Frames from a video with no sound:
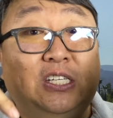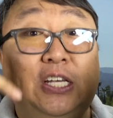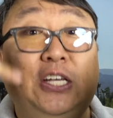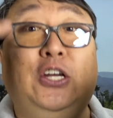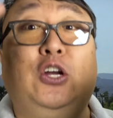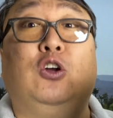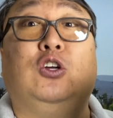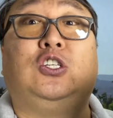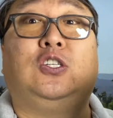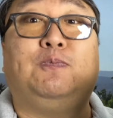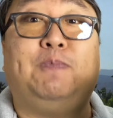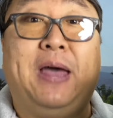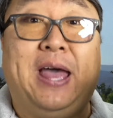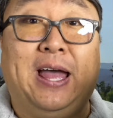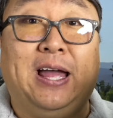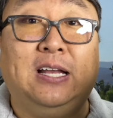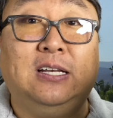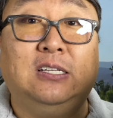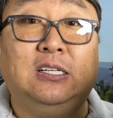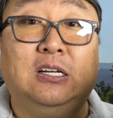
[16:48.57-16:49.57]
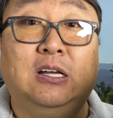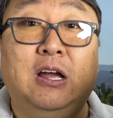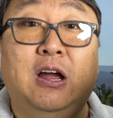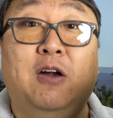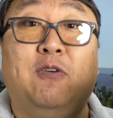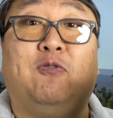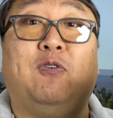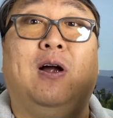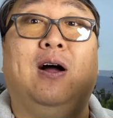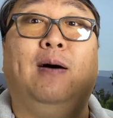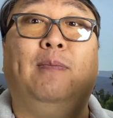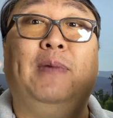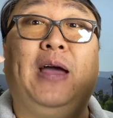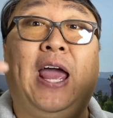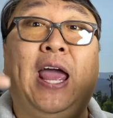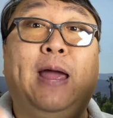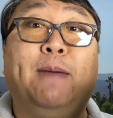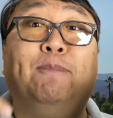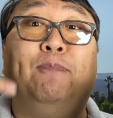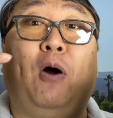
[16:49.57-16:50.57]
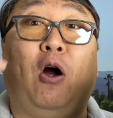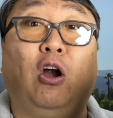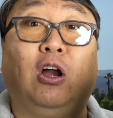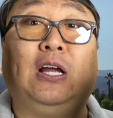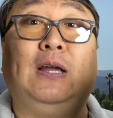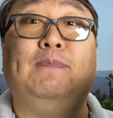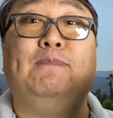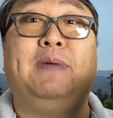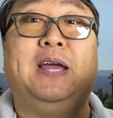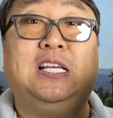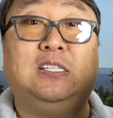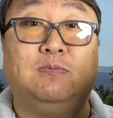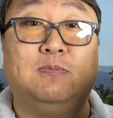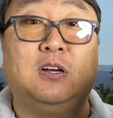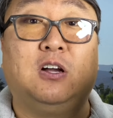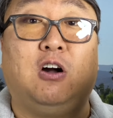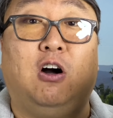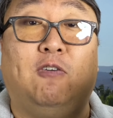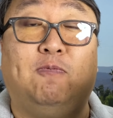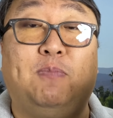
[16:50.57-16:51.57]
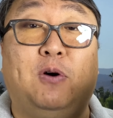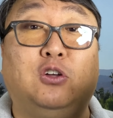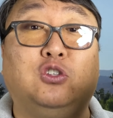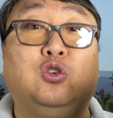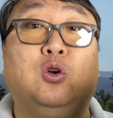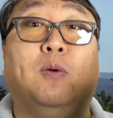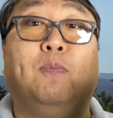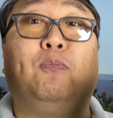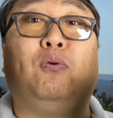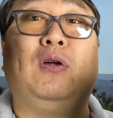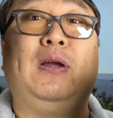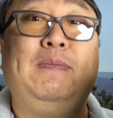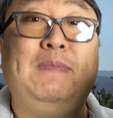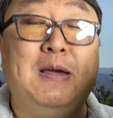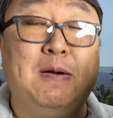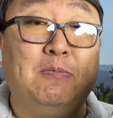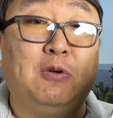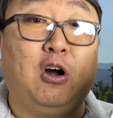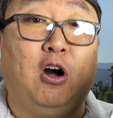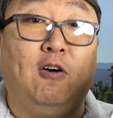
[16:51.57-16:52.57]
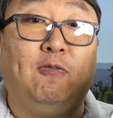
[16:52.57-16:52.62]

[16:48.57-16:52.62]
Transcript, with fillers: your spend from a bargain basement golf ball to a premium golf